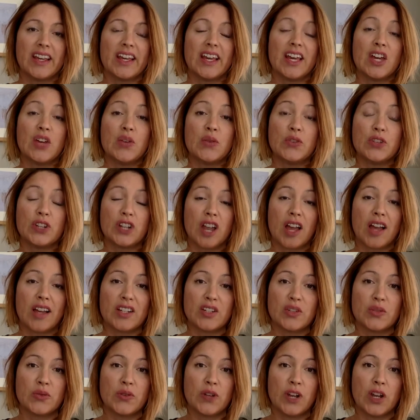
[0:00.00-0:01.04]
If you'd like
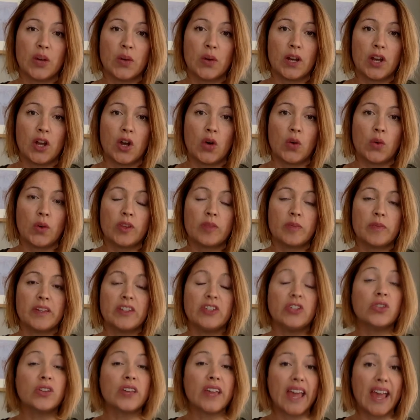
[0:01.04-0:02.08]
to follow along with me,
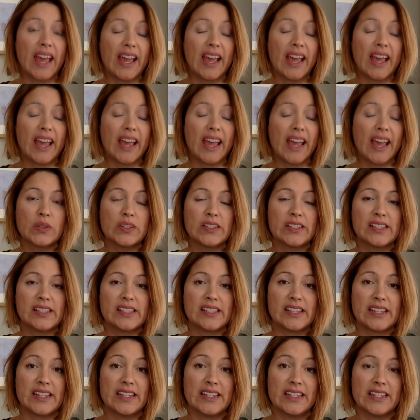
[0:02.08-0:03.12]
you can do it
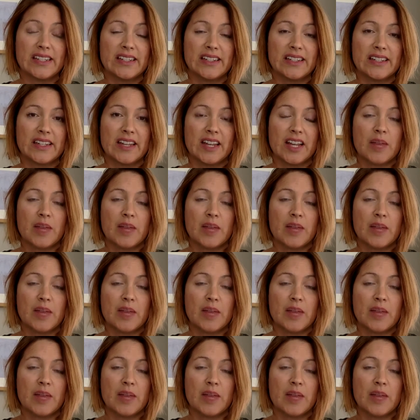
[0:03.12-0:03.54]
seated,